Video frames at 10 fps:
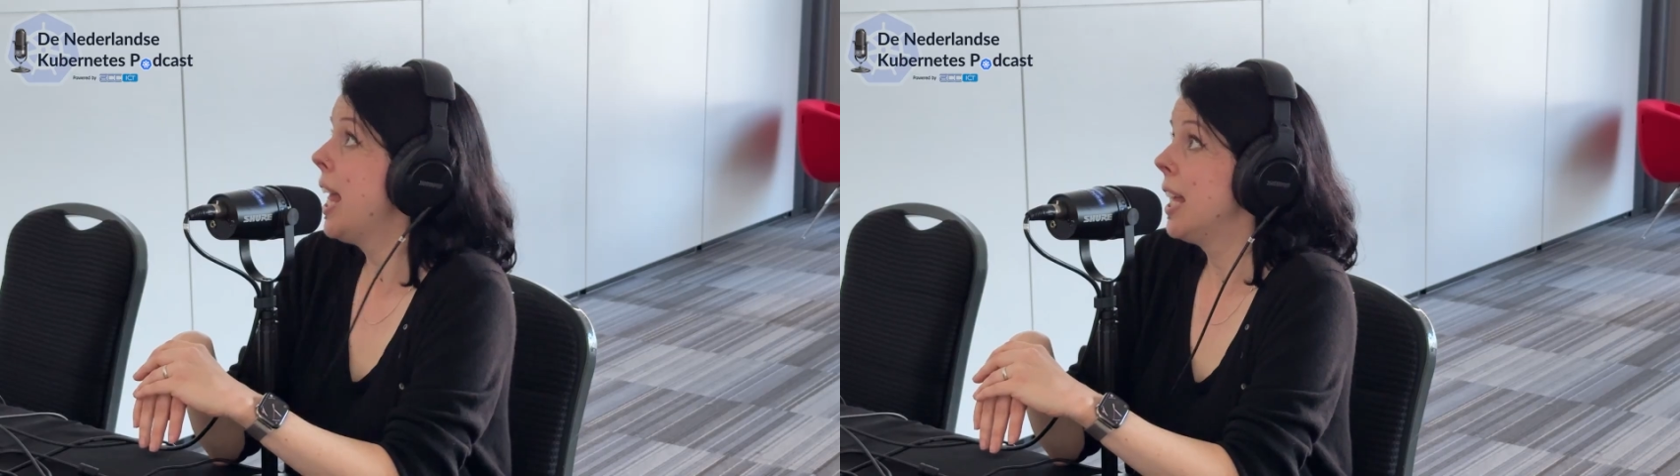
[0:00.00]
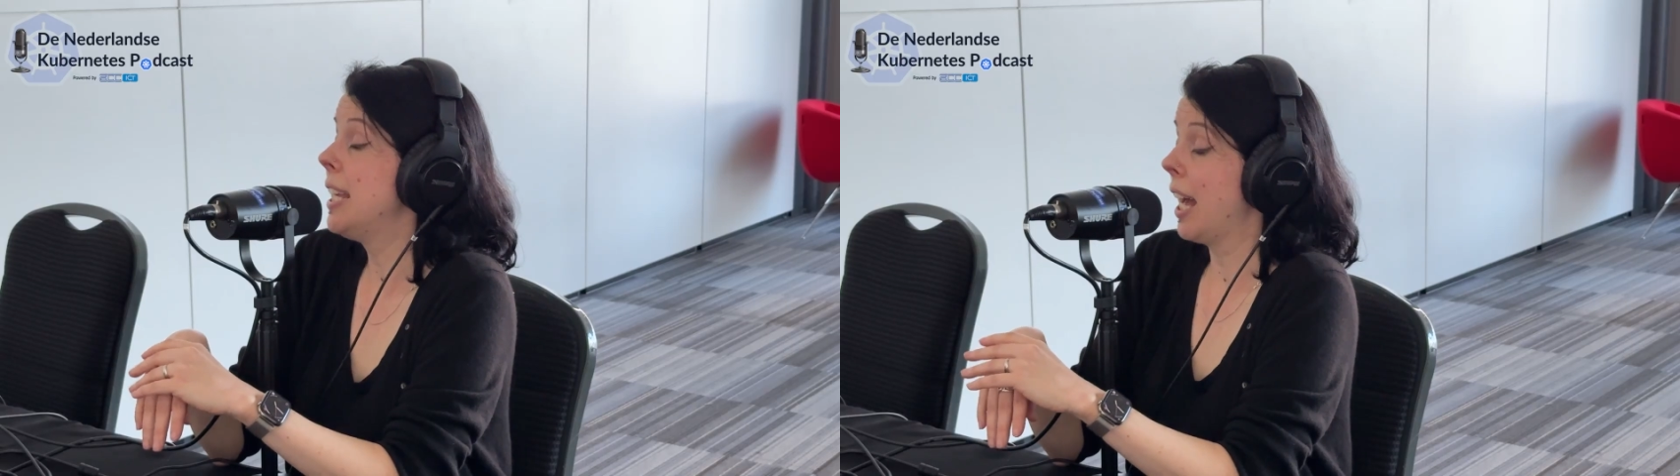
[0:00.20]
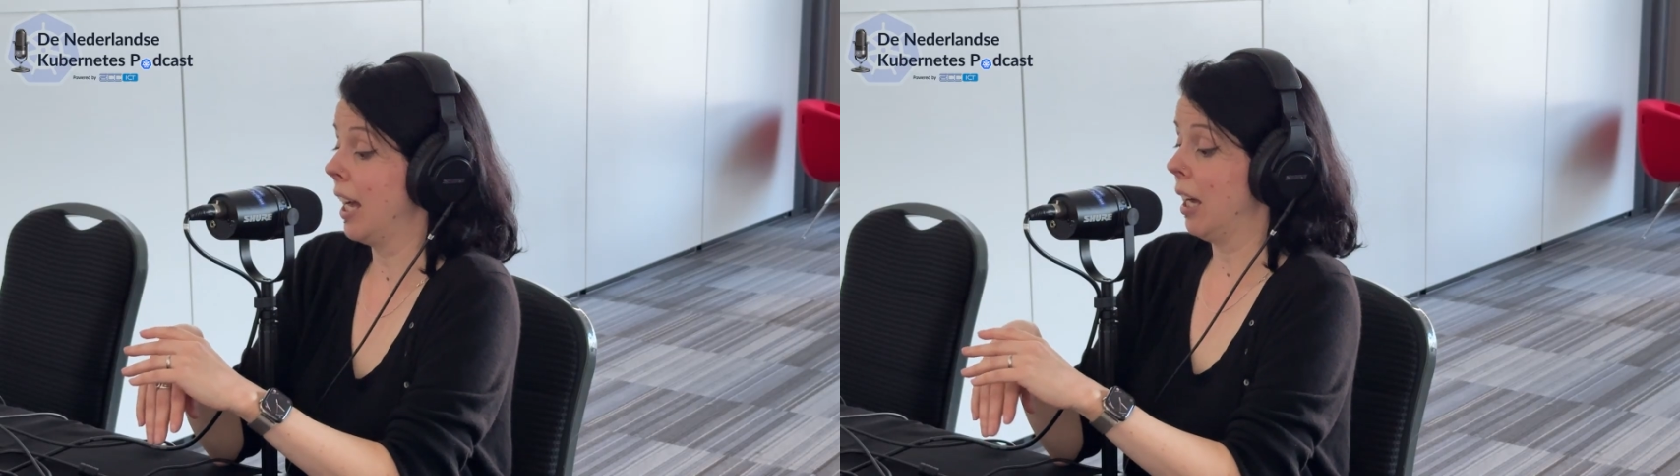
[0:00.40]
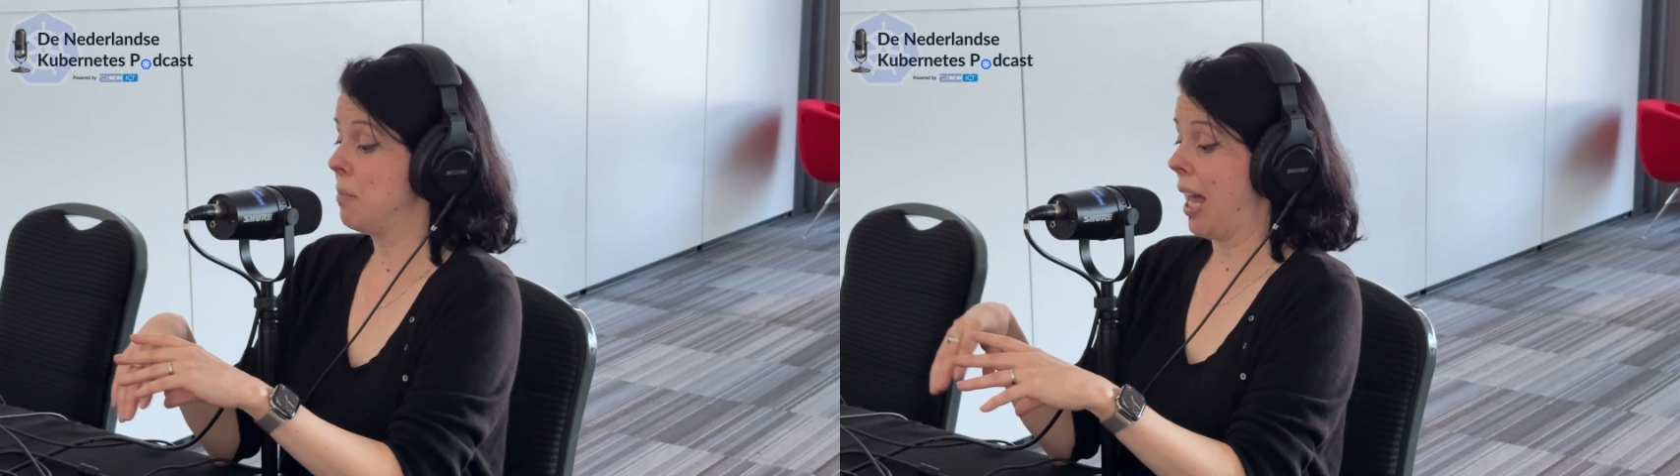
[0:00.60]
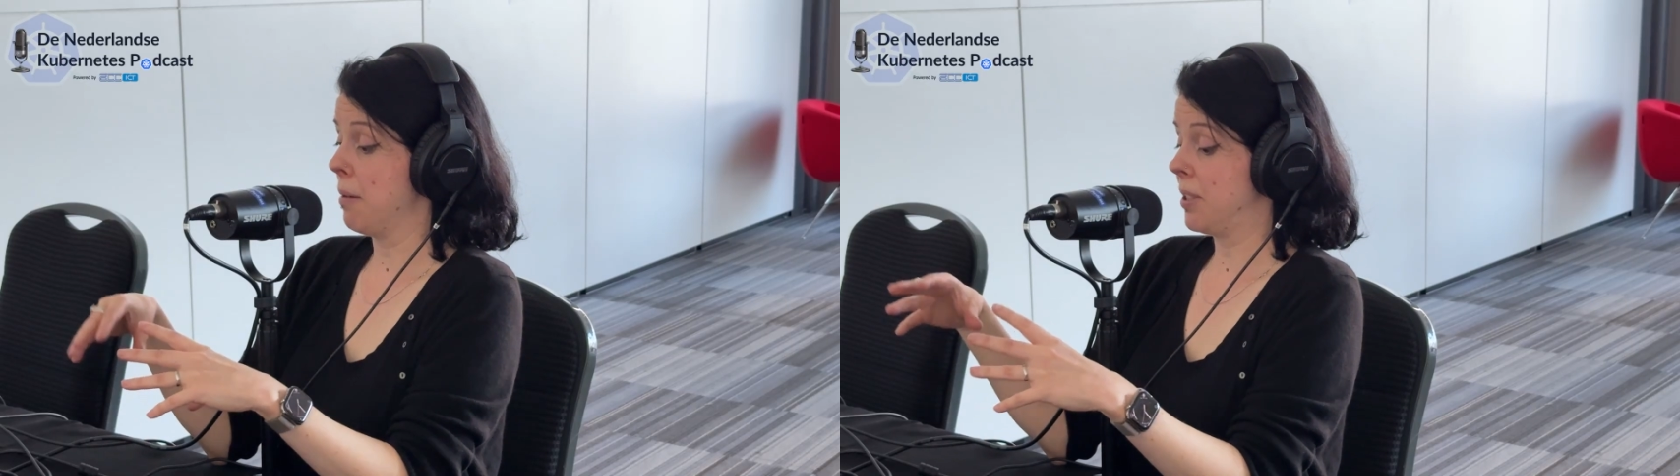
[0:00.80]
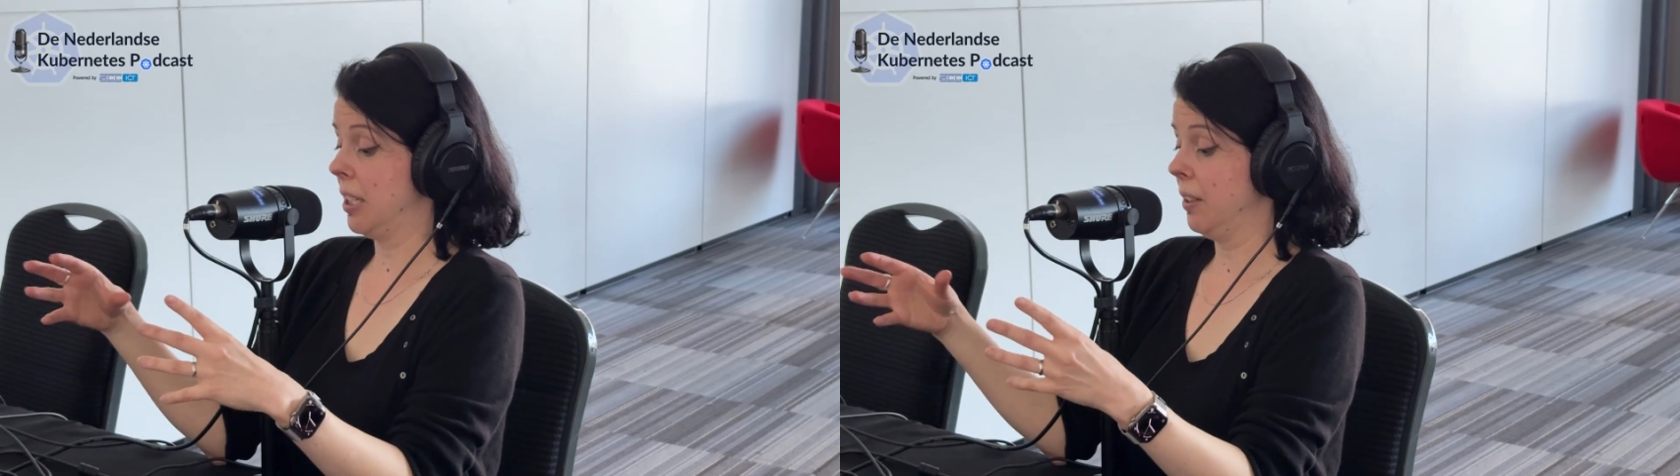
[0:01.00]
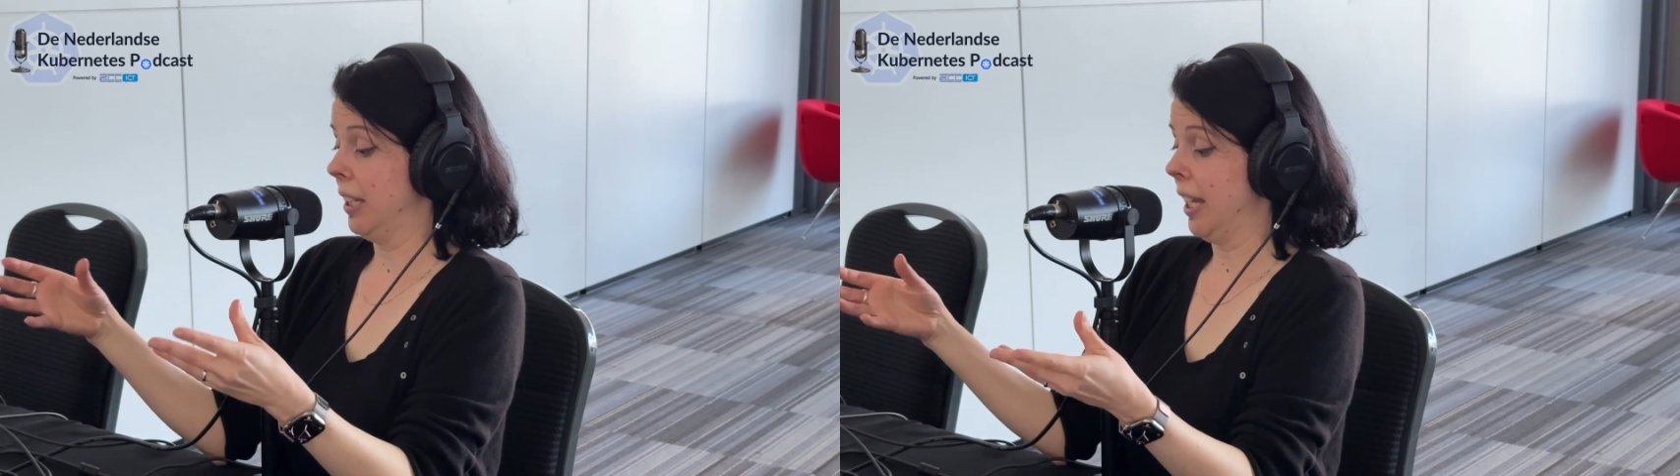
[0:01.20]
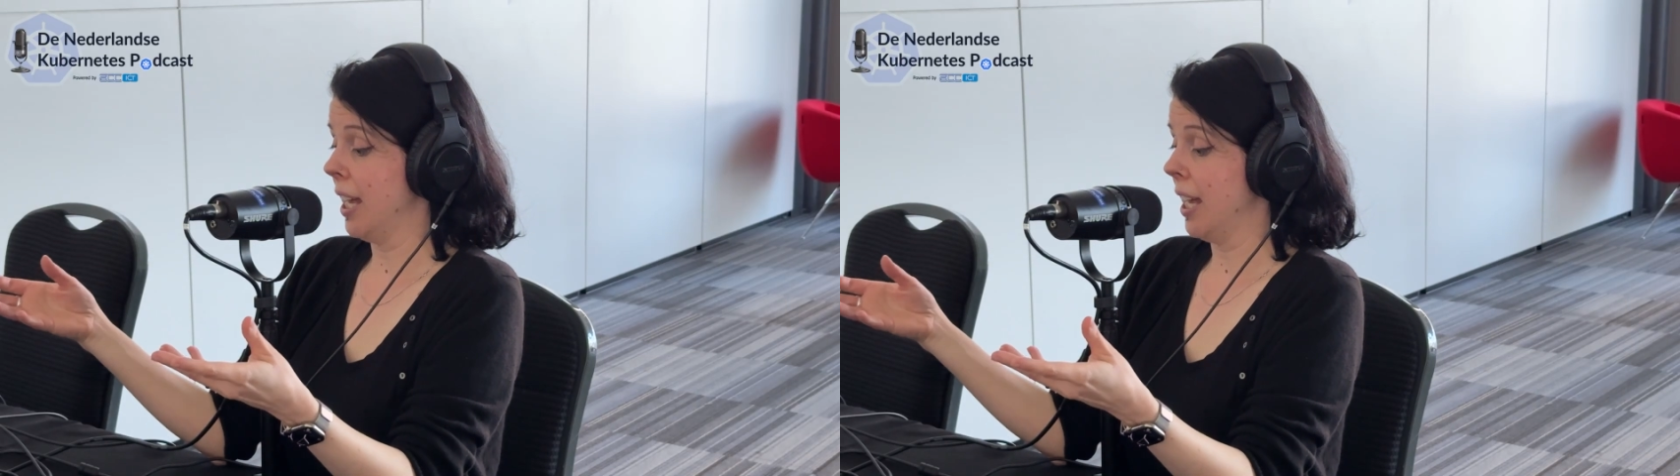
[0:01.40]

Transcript: Yeah, absolutely.